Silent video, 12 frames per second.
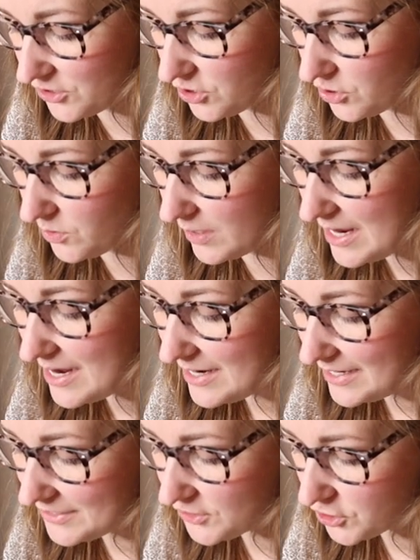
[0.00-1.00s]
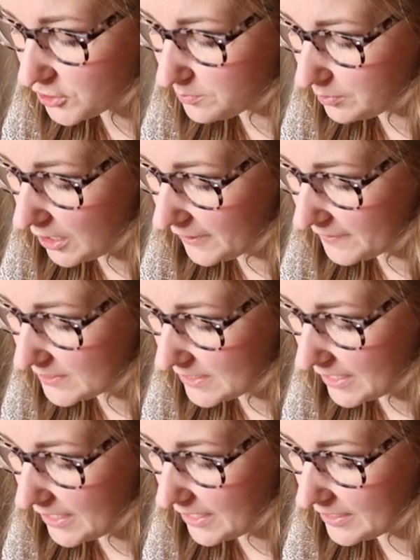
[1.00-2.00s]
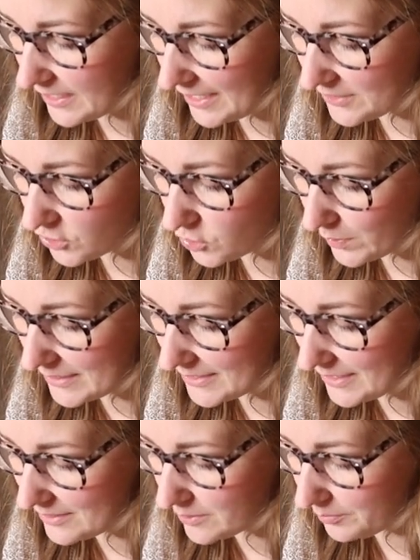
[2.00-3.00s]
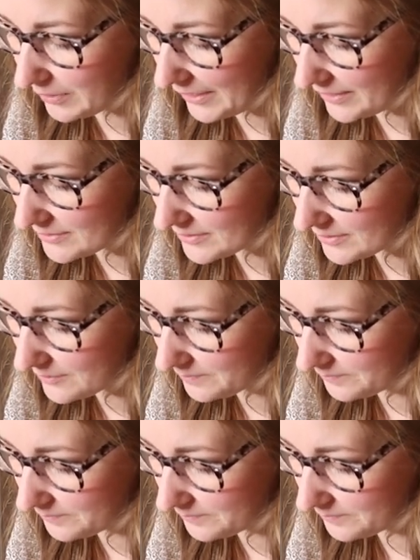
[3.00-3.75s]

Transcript: to do is to just plug this in and to twist it into place.